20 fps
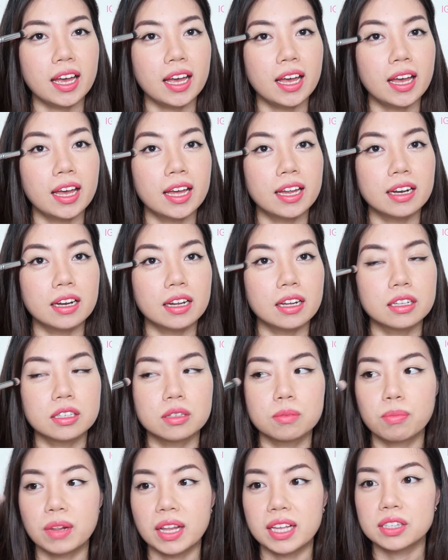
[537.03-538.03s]
and it
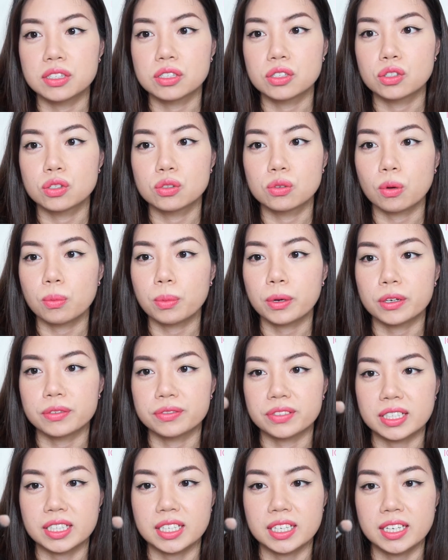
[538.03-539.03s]
blends so
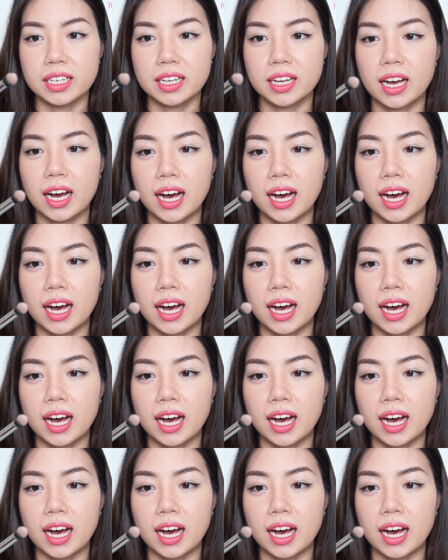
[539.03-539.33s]
perfectly.